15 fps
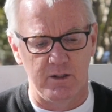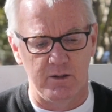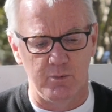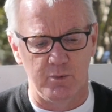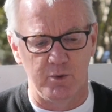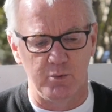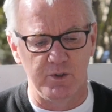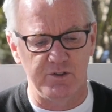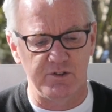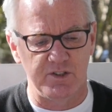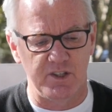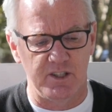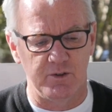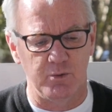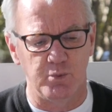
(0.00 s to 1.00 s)
when we
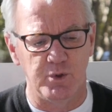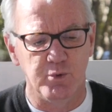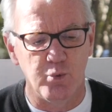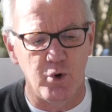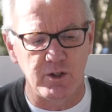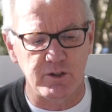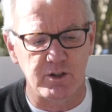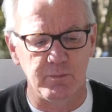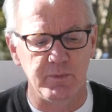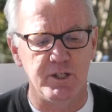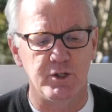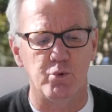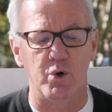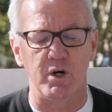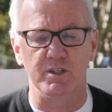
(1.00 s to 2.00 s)
said, "We want to be
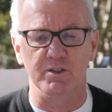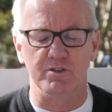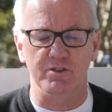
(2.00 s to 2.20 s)
quite